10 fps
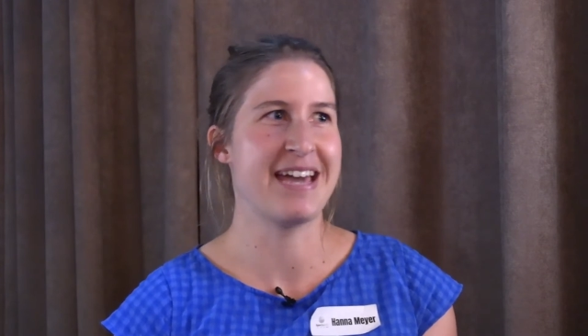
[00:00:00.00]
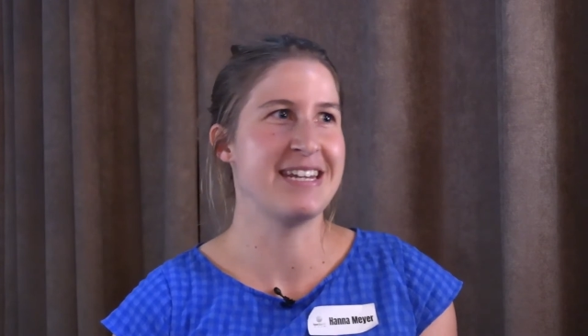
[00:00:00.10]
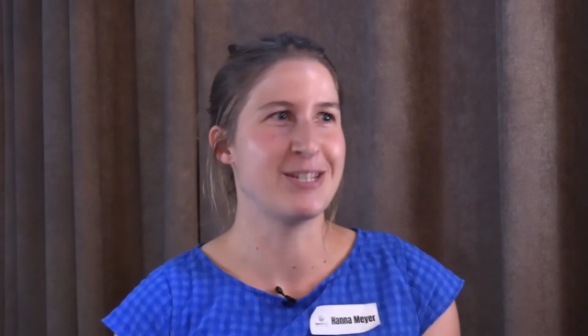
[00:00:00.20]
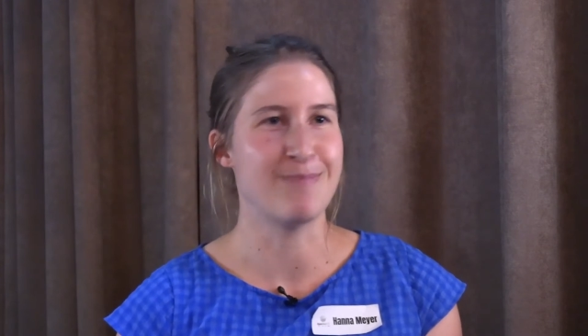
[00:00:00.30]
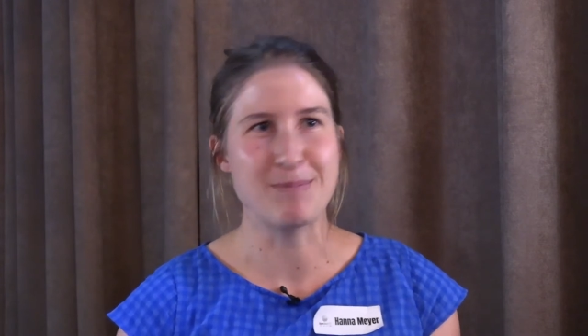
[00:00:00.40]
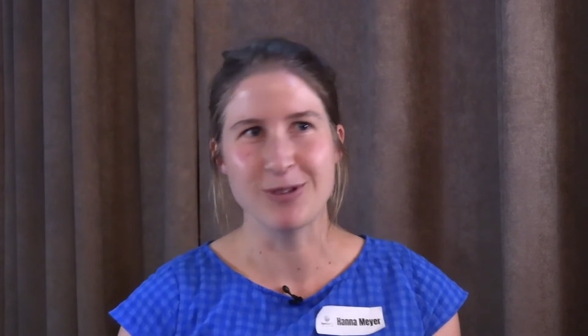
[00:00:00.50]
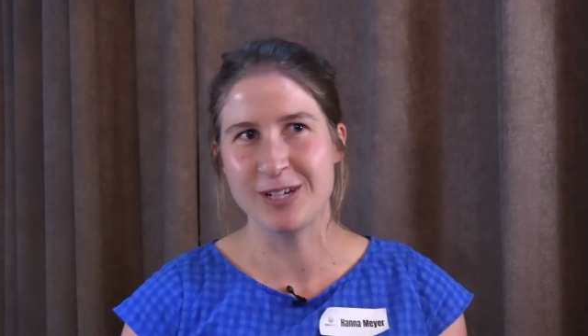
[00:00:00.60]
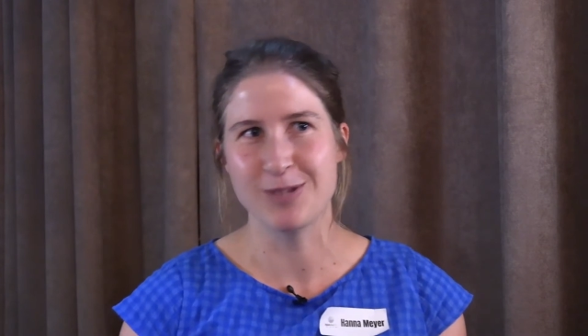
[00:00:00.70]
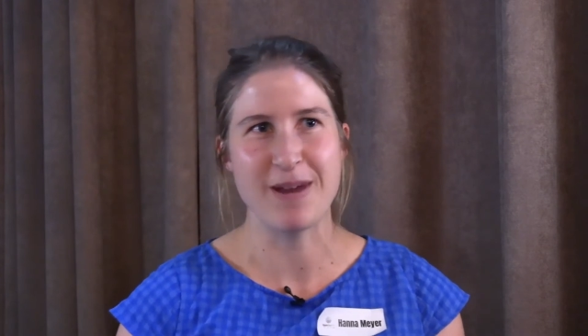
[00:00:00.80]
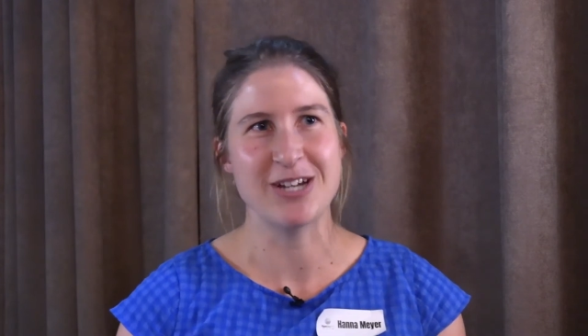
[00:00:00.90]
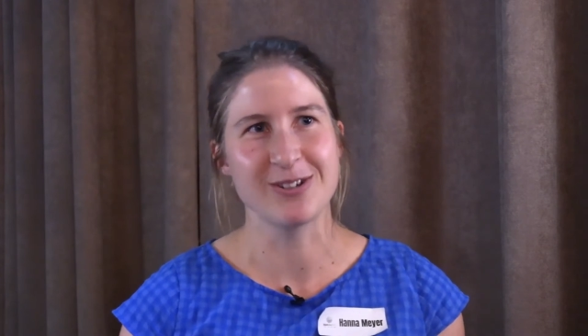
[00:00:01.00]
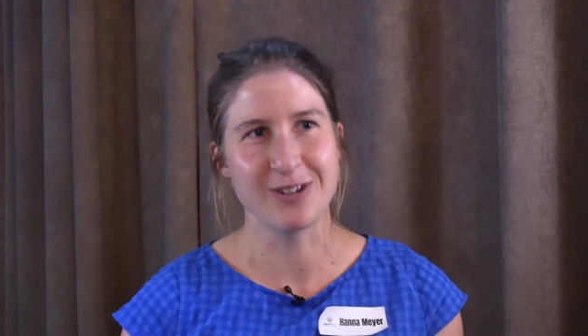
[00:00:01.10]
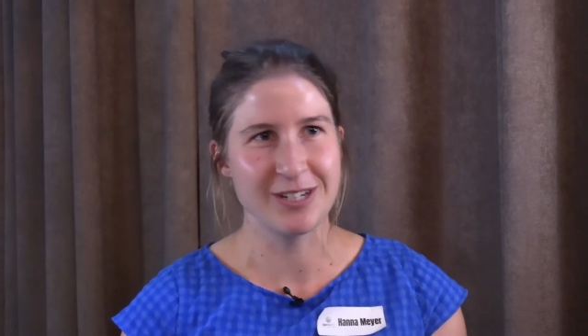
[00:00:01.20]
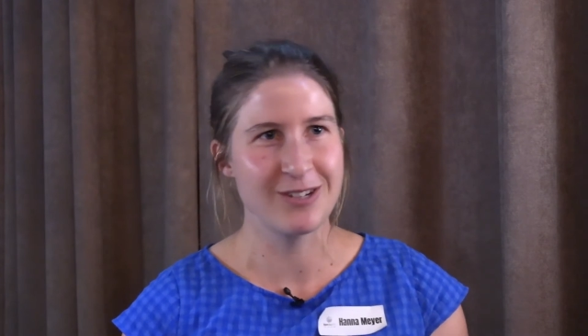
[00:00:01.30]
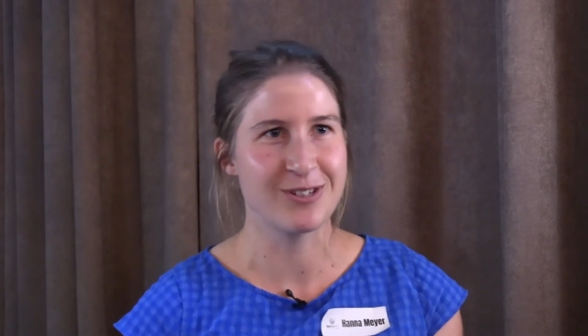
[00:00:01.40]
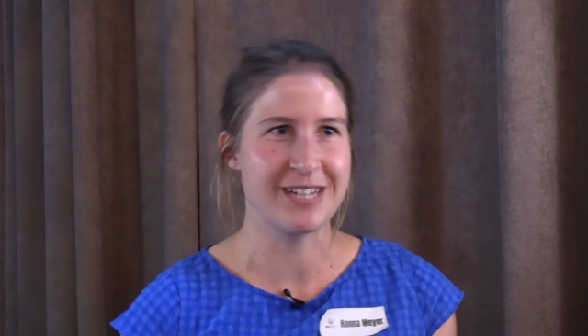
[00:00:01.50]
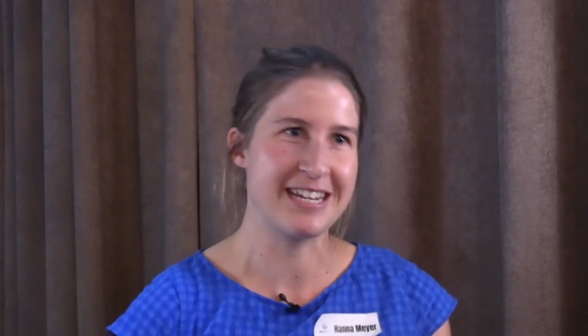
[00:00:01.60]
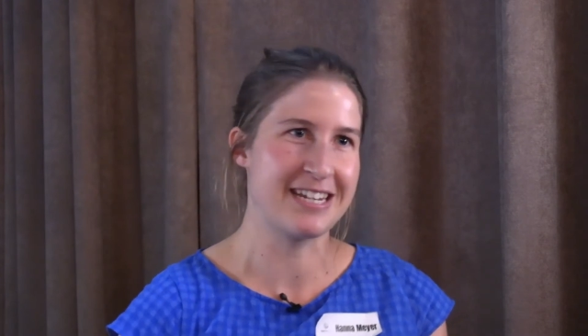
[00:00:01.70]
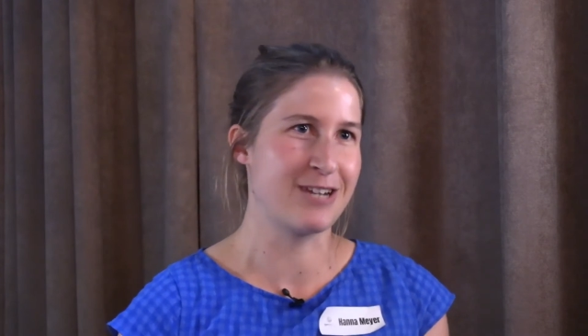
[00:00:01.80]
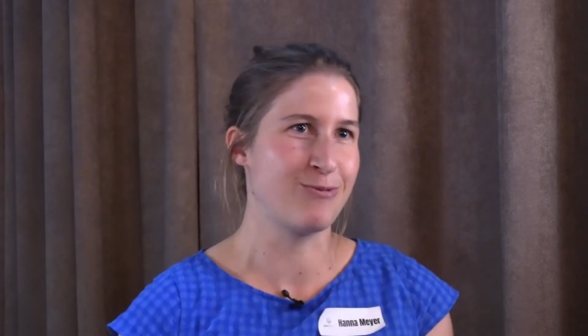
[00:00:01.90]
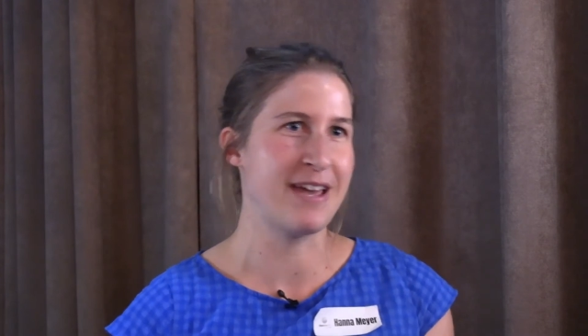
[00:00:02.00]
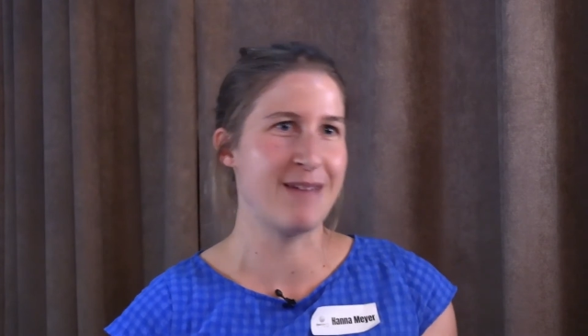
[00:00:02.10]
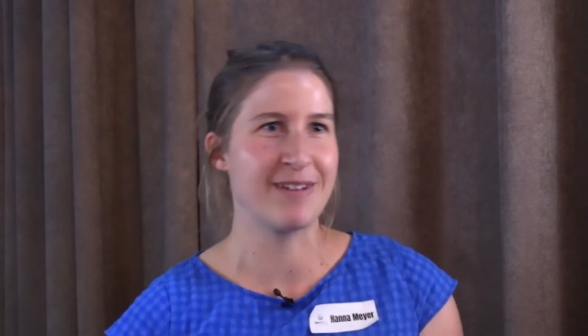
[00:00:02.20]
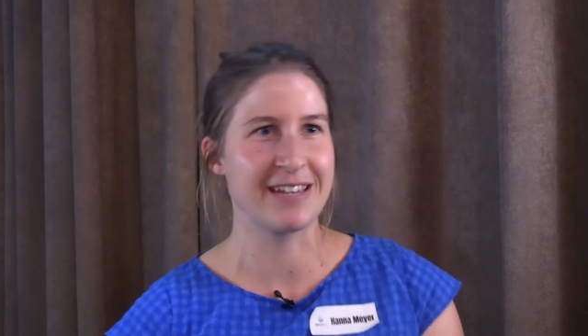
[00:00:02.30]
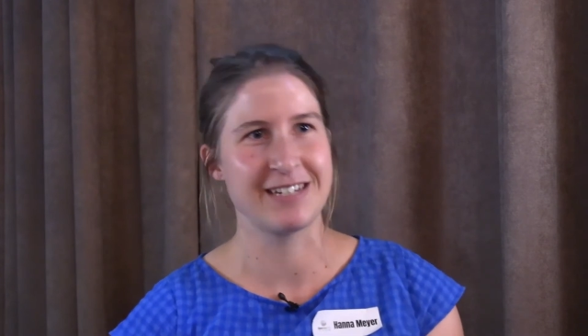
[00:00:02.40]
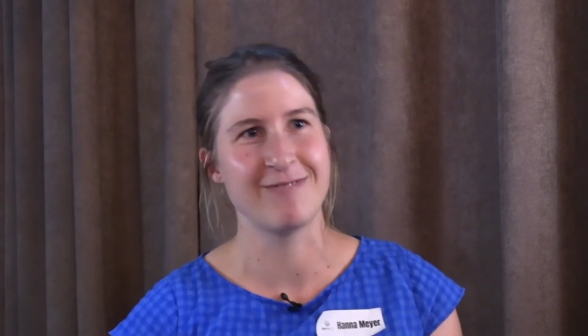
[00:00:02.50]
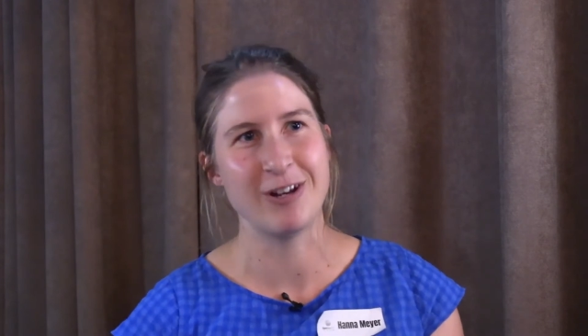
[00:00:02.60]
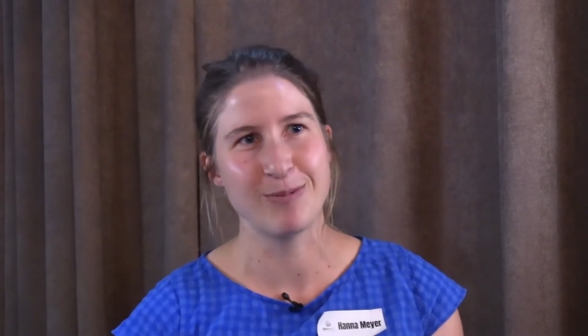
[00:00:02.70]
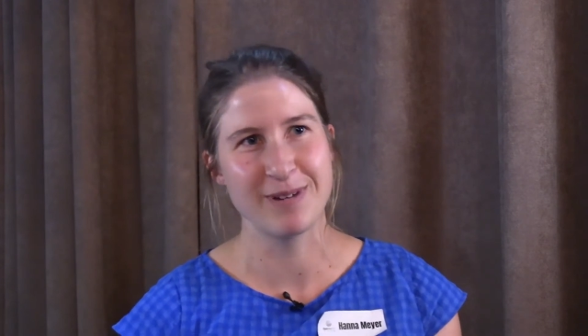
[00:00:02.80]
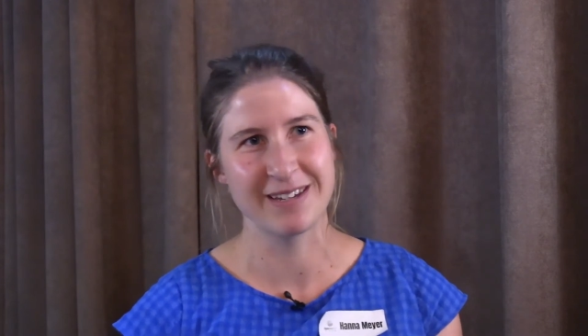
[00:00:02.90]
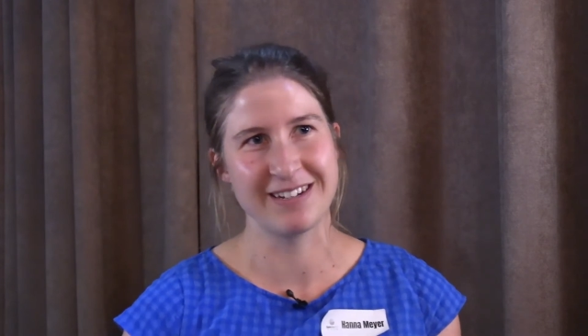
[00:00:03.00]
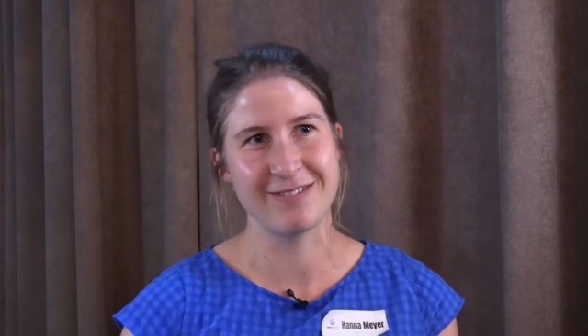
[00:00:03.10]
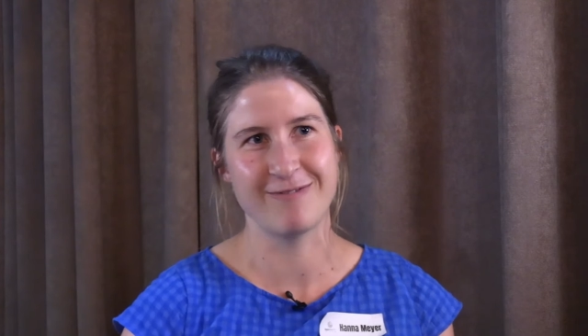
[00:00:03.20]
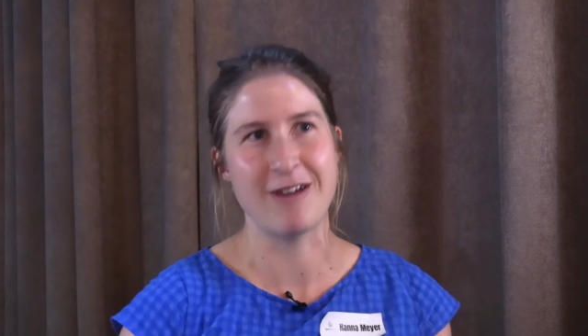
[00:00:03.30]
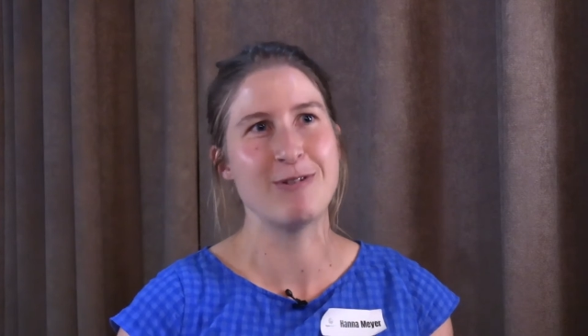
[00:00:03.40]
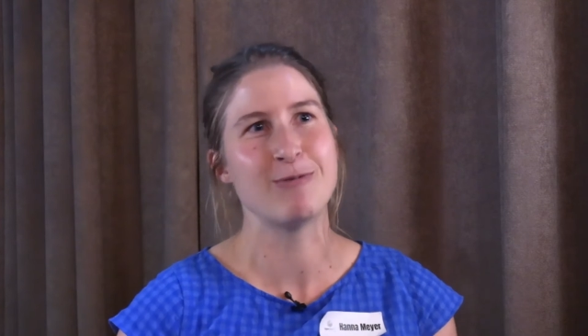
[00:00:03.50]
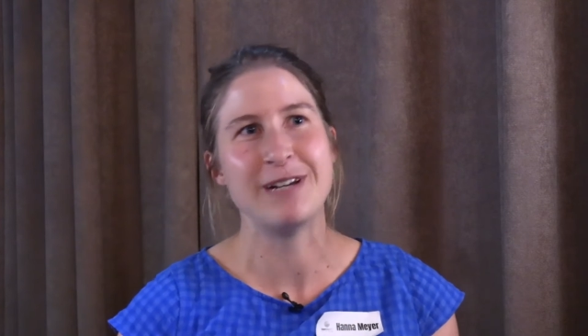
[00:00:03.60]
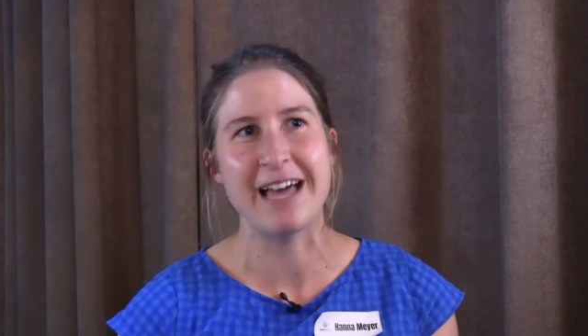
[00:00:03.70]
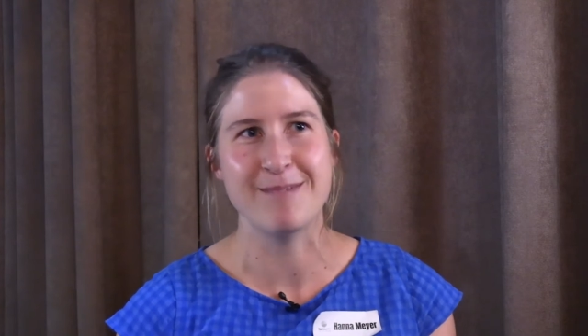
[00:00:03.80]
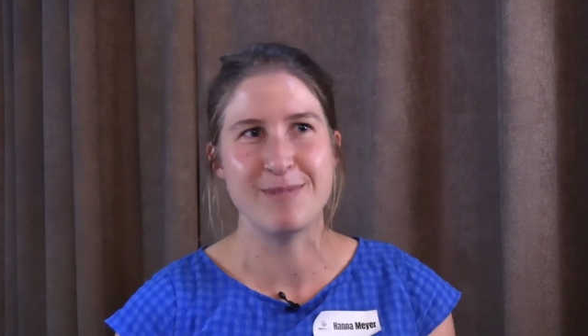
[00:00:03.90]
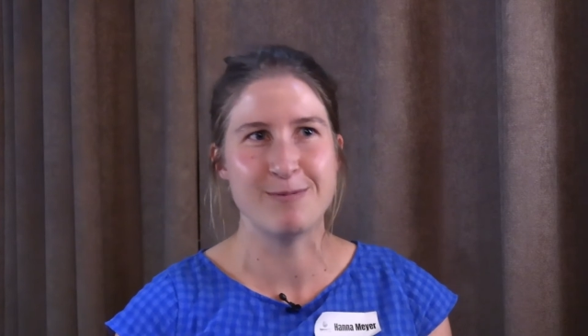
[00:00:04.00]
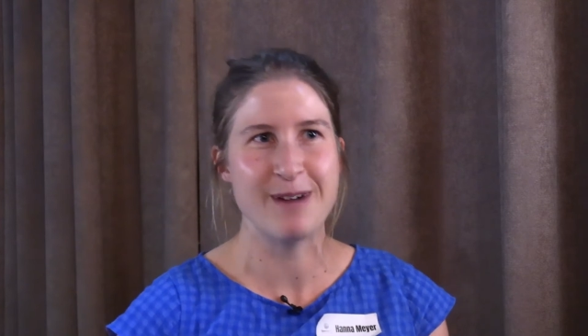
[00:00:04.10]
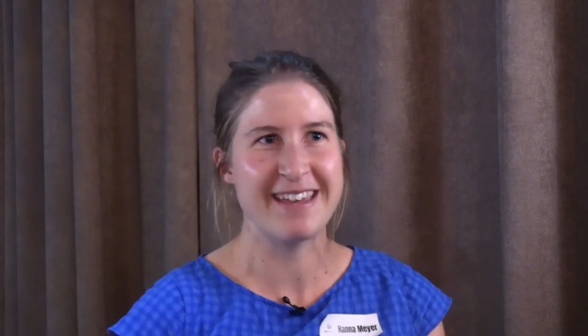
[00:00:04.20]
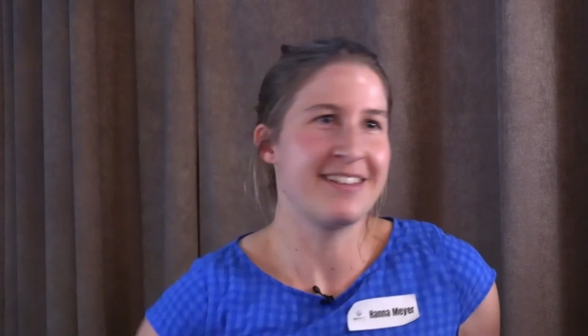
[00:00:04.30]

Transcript: these maps or these spatial continuous data that we're aiming at developing in a very reliable way.